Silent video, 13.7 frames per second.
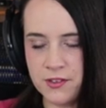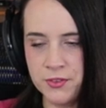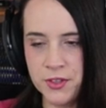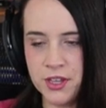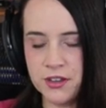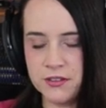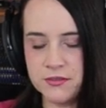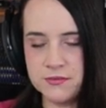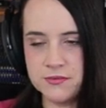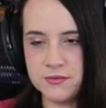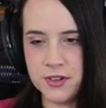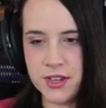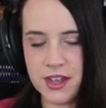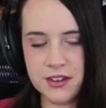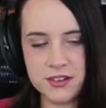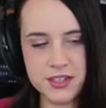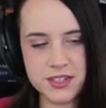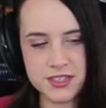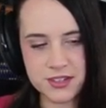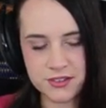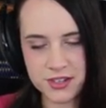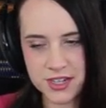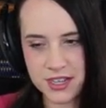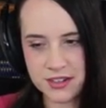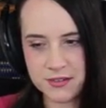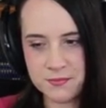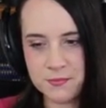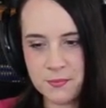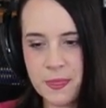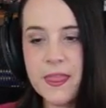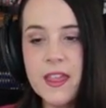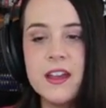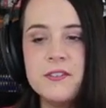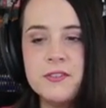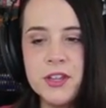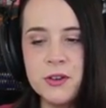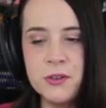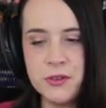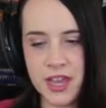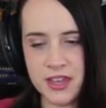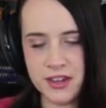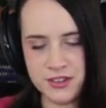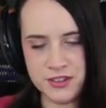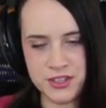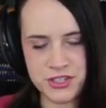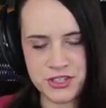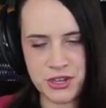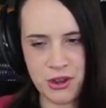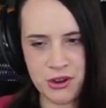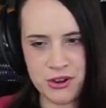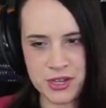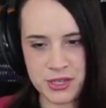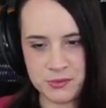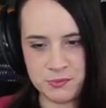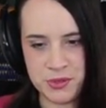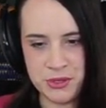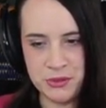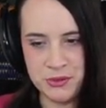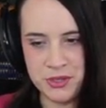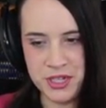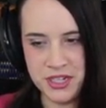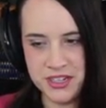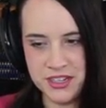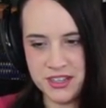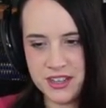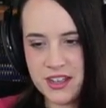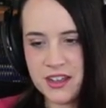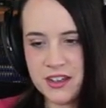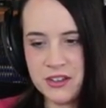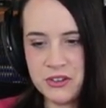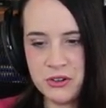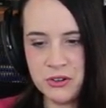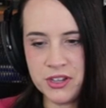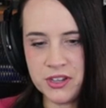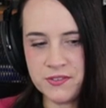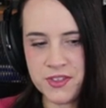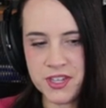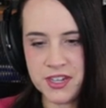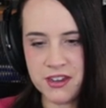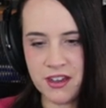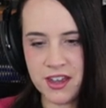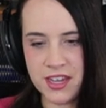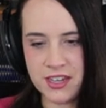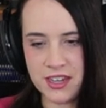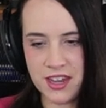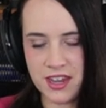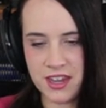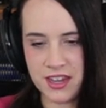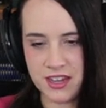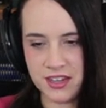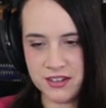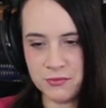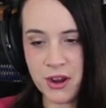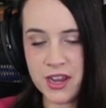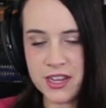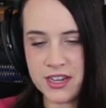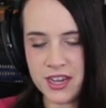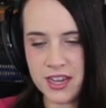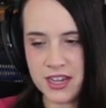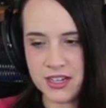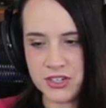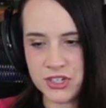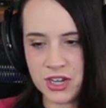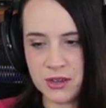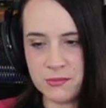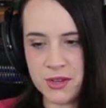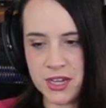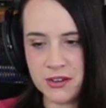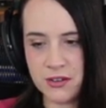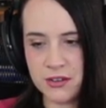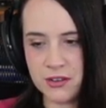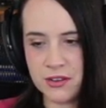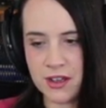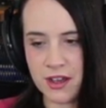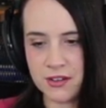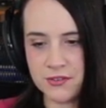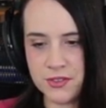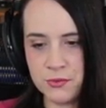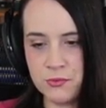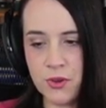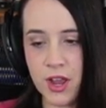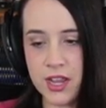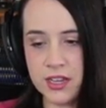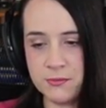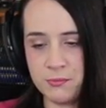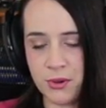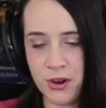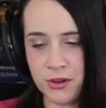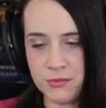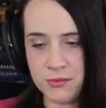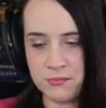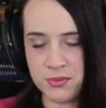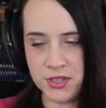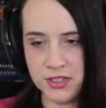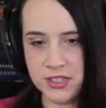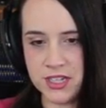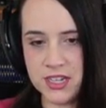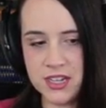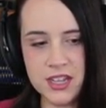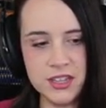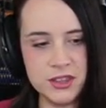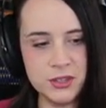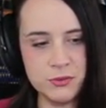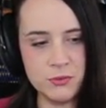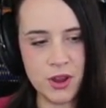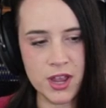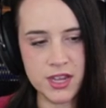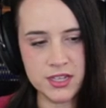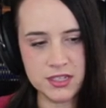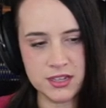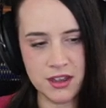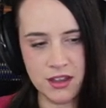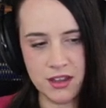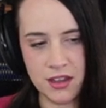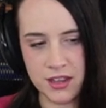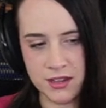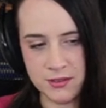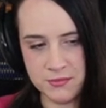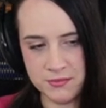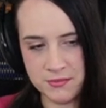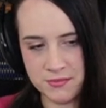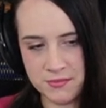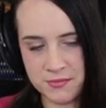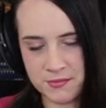I've lo what? How did he sound again? I've located the target, beauty. A girl of the night age, right age, coming out of the right apartment building at the right time.